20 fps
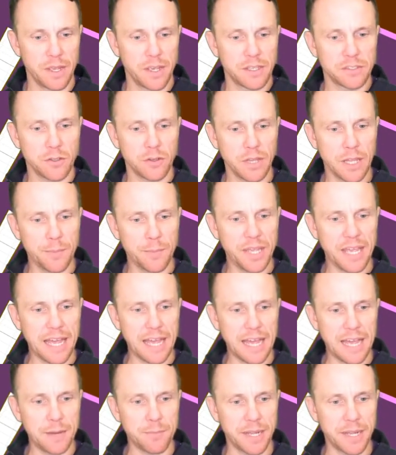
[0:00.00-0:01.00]
So let me
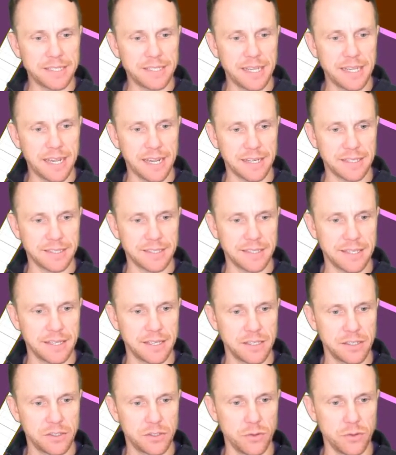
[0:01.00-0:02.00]
add my text
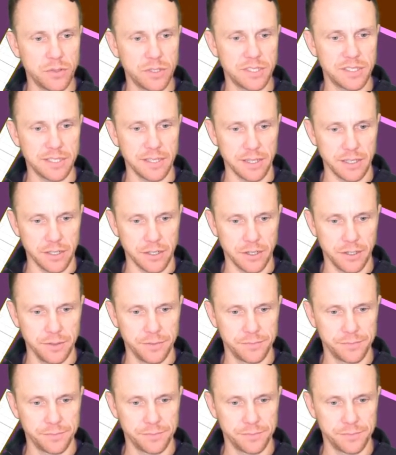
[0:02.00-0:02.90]
to the cylinder.